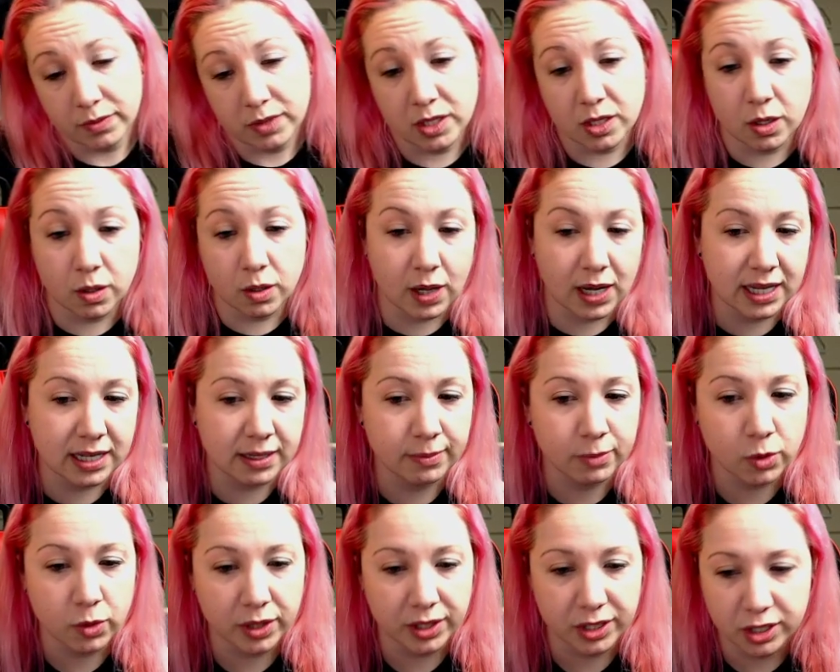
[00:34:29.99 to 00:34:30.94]
So I
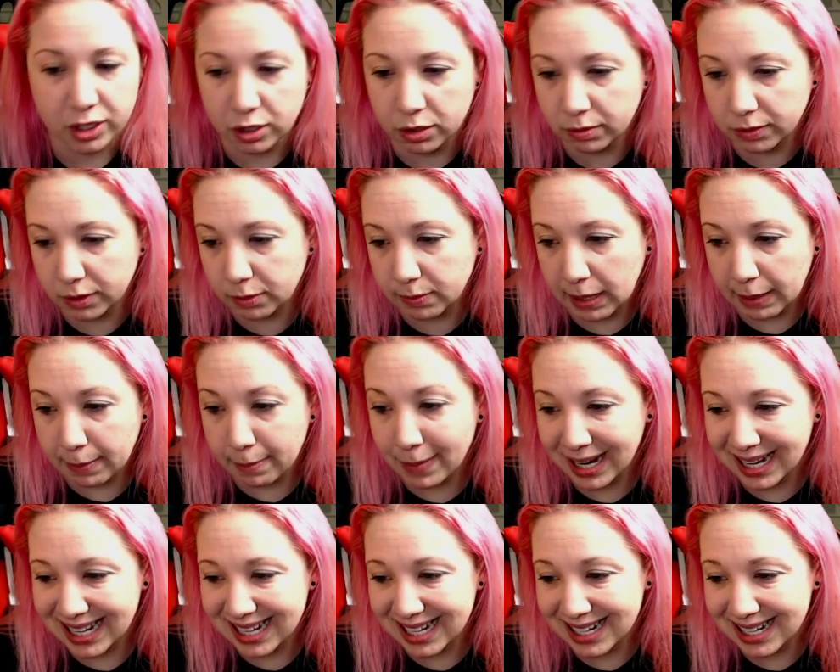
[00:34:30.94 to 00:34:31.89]
am going to mute my
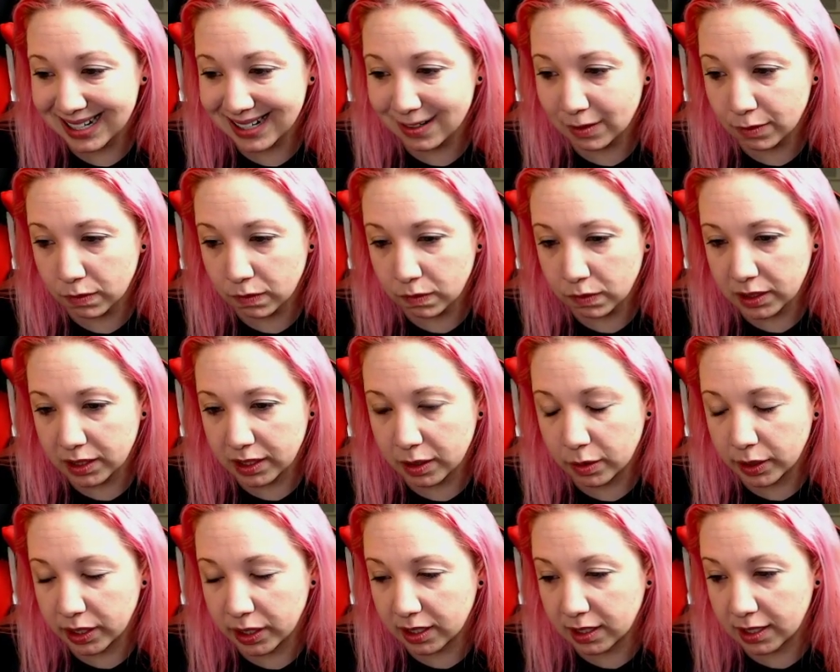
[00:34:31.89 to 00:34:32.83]
mic really
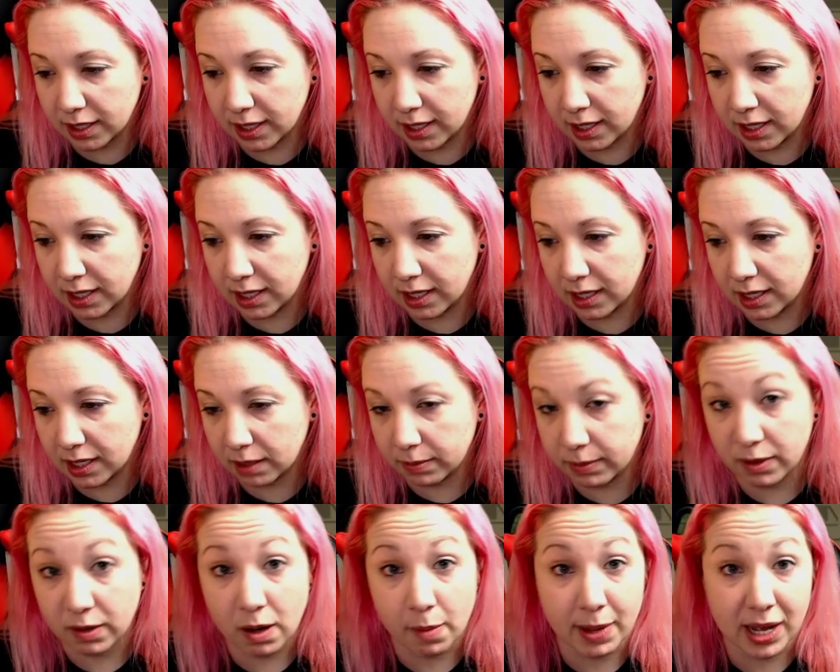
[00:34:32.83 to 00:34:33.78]
quick, and I'll
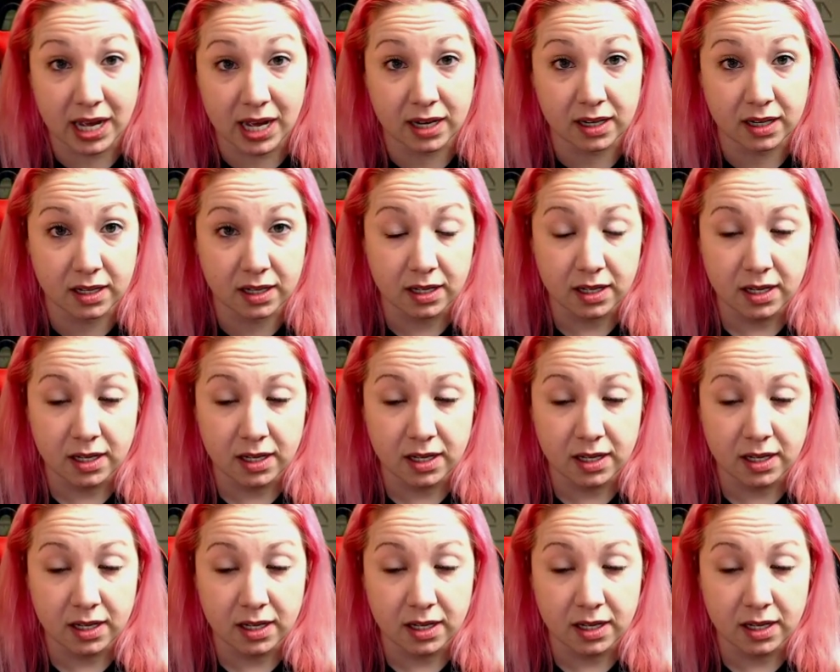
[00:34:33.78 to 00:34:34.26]
be right back.